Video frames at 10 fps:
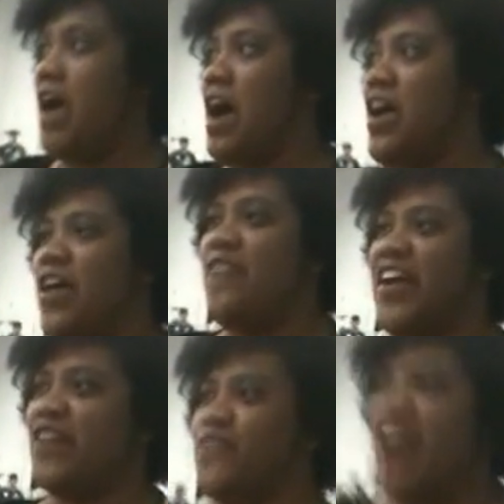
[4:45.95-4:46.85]
Like, I
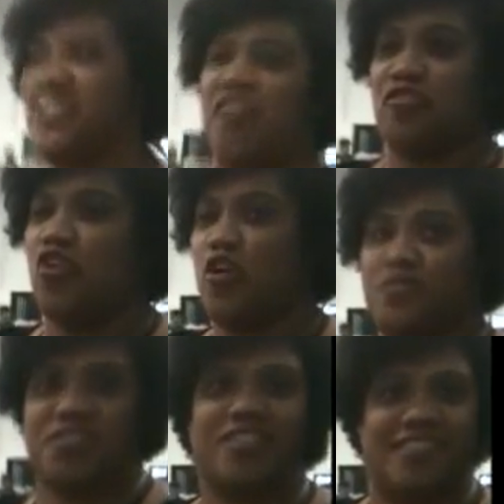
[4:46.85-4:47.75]
got back to the
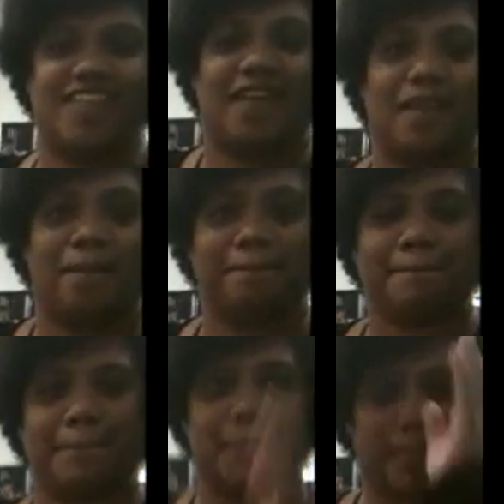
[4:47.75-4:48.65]
hotel room and I thought,
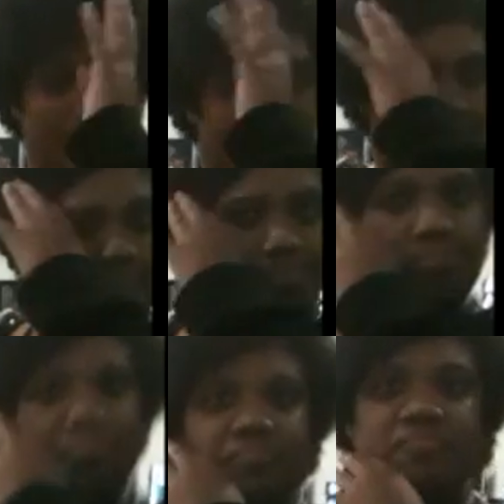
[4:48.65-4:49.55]
I'm going to
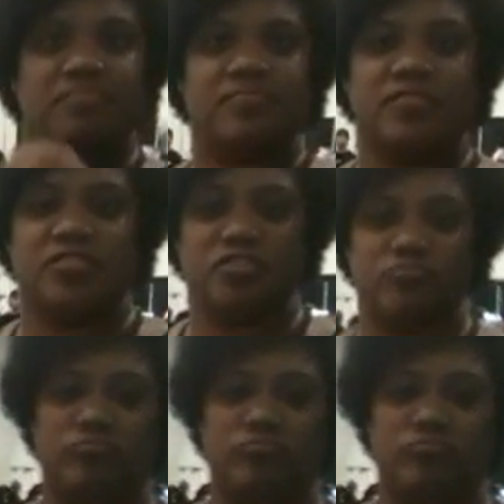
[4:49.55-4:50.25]
really regret